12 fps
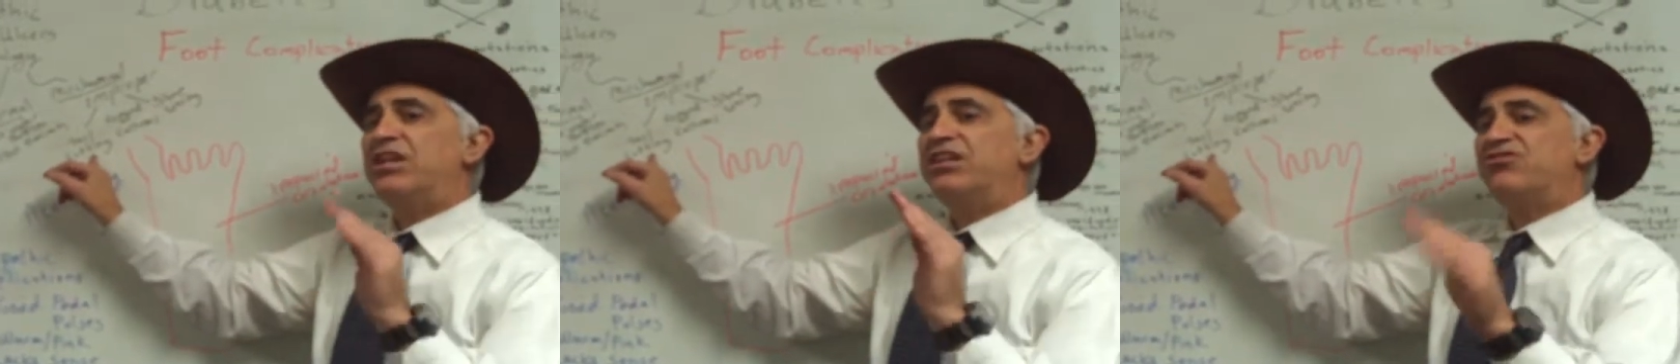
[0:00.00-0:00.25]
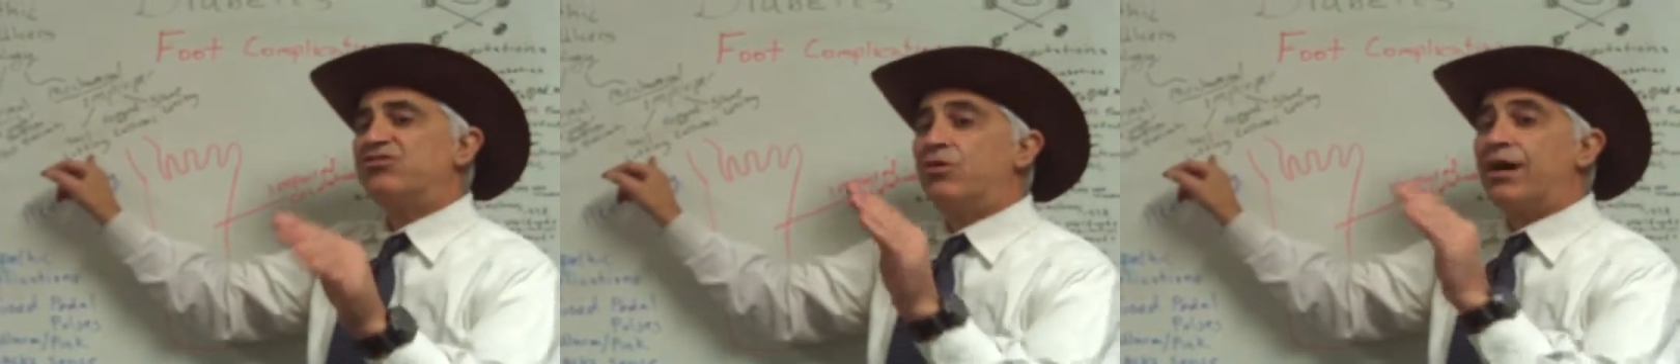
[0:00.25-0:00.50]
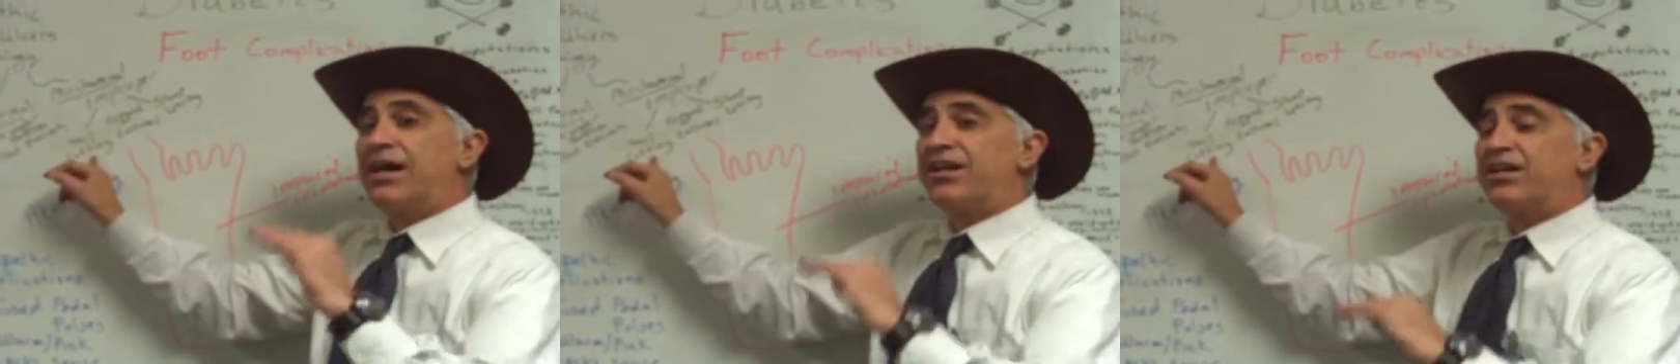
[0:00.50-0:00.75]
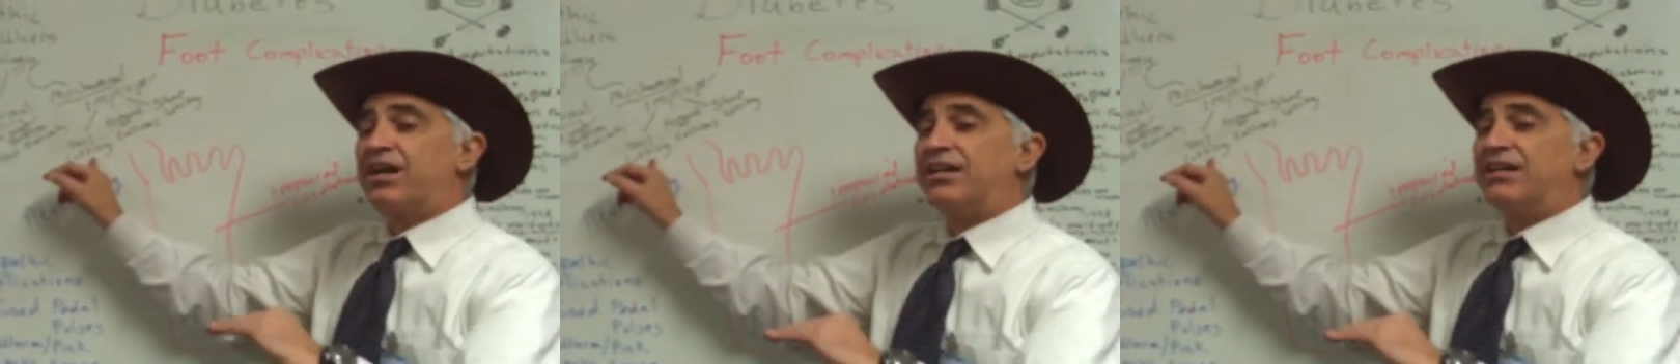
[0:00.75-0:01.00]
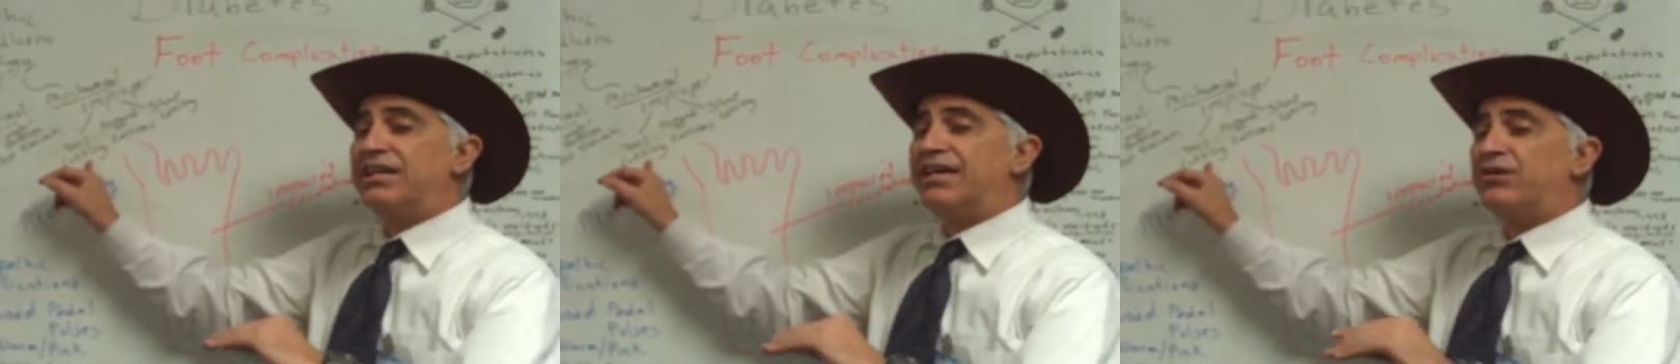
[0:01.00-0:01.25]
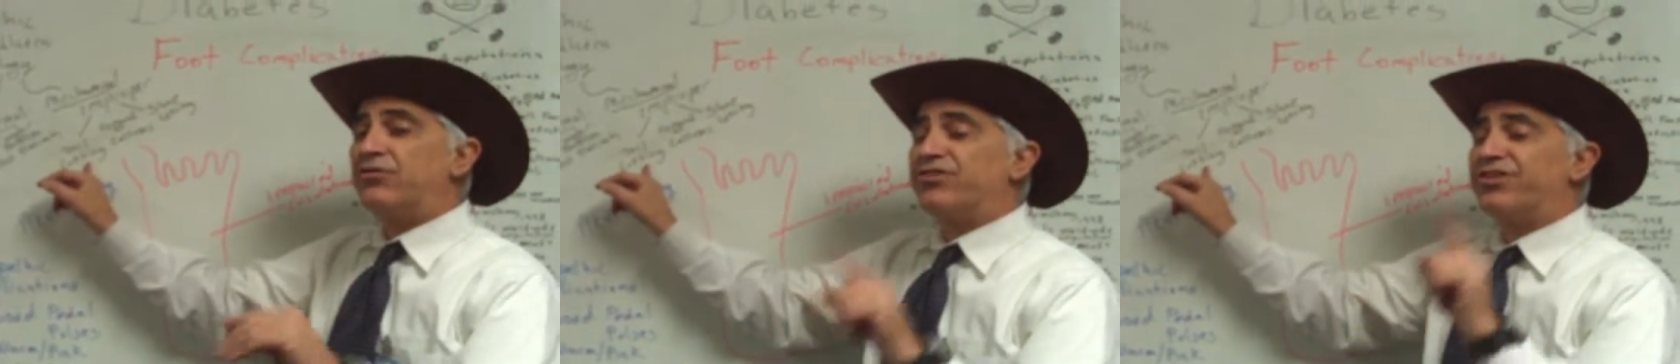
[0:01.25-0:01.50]
needs to know how to cut
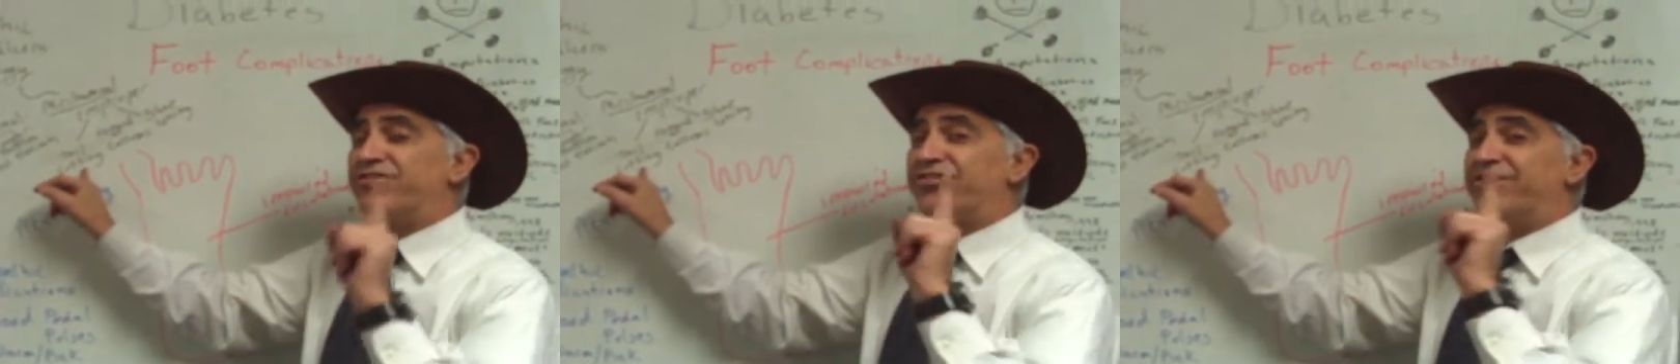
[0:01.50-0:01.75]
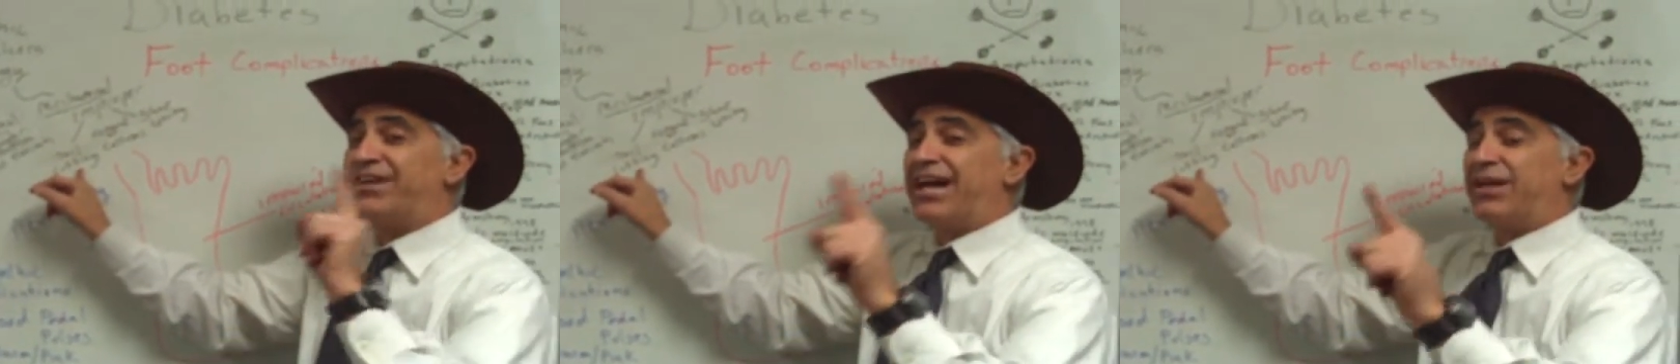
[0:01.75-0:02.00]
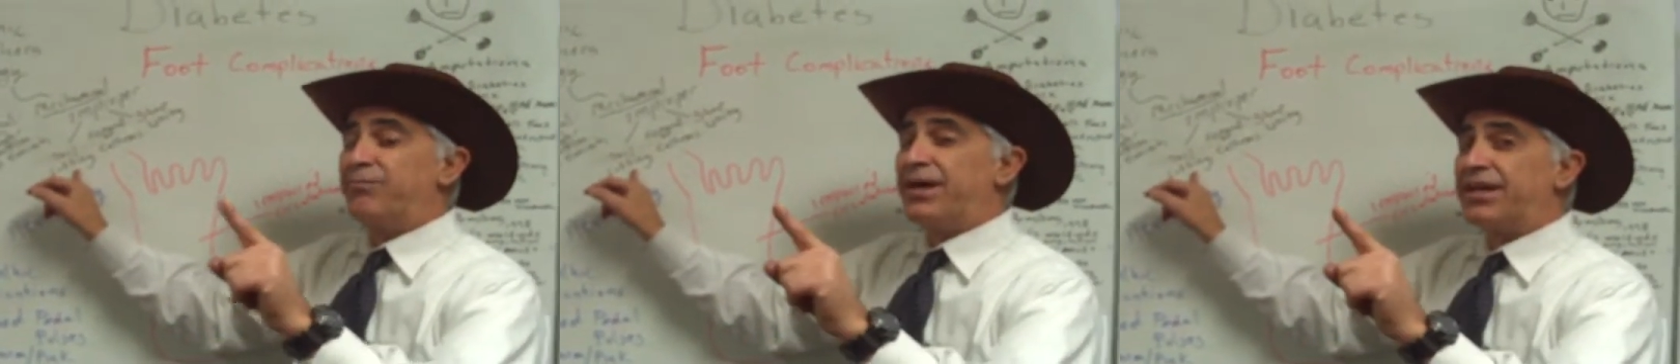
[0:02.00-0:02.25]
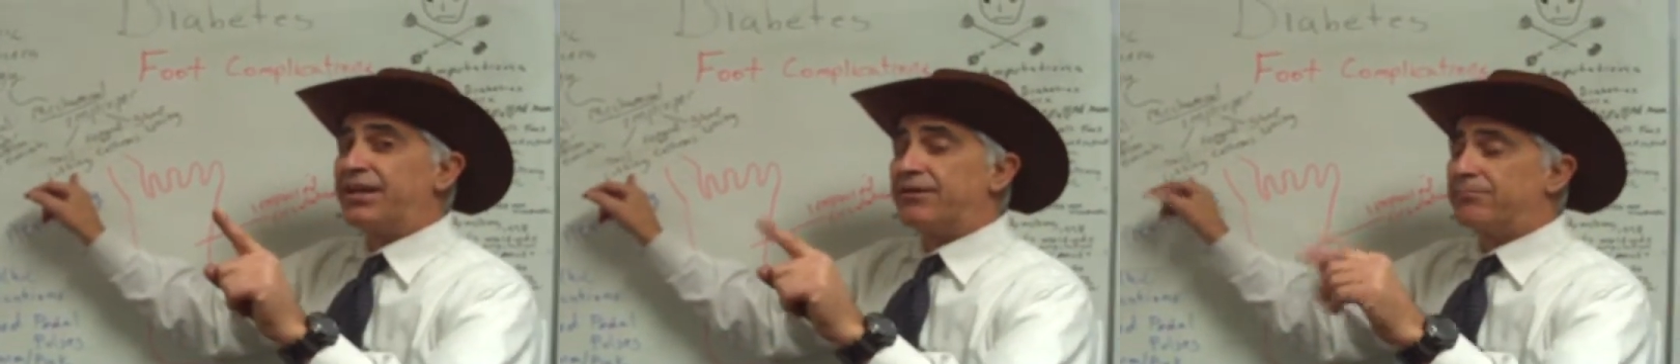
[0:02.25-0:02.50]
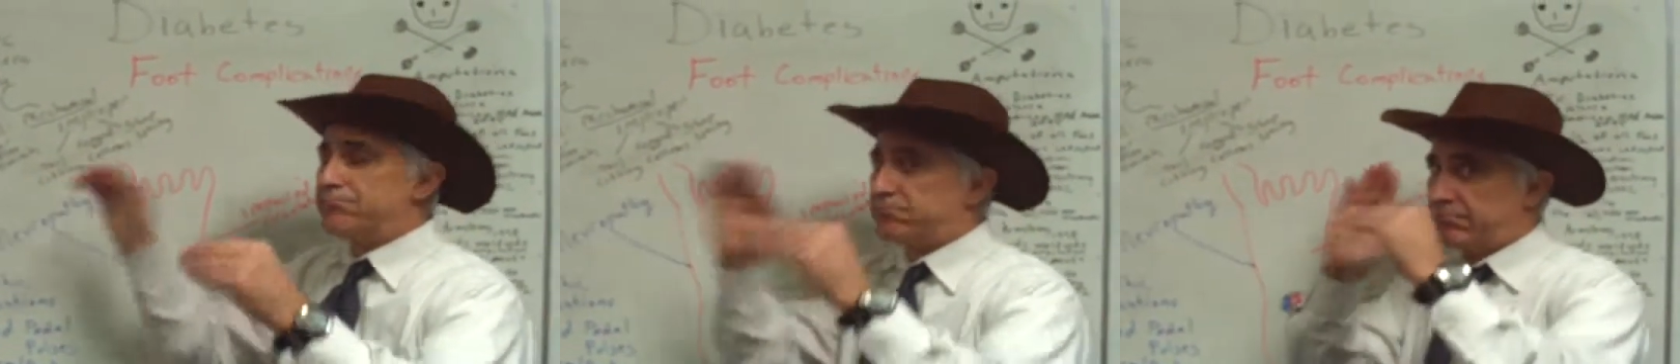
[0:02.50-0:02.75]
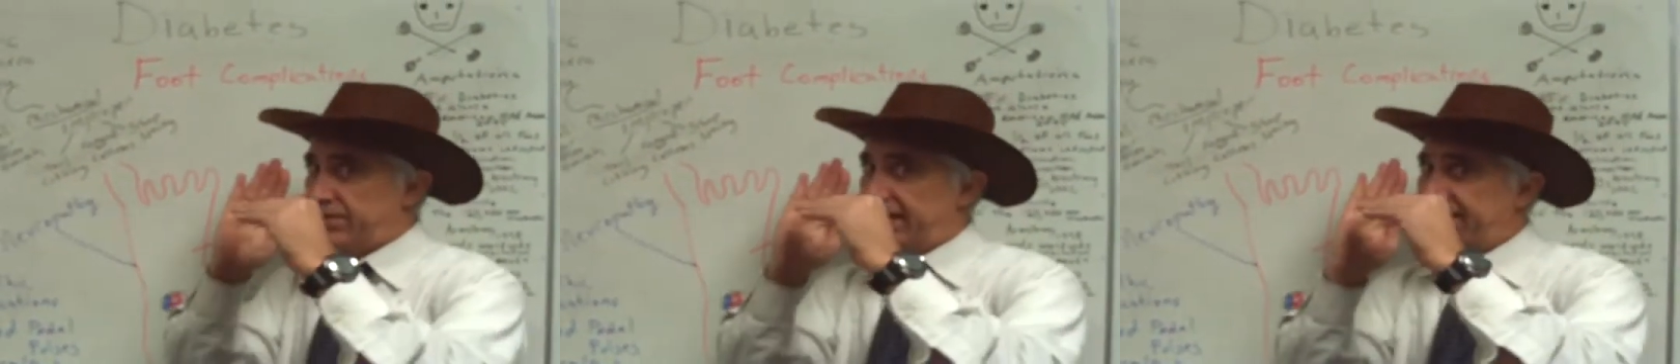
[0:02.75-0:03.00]
nails, it's the diabetic. They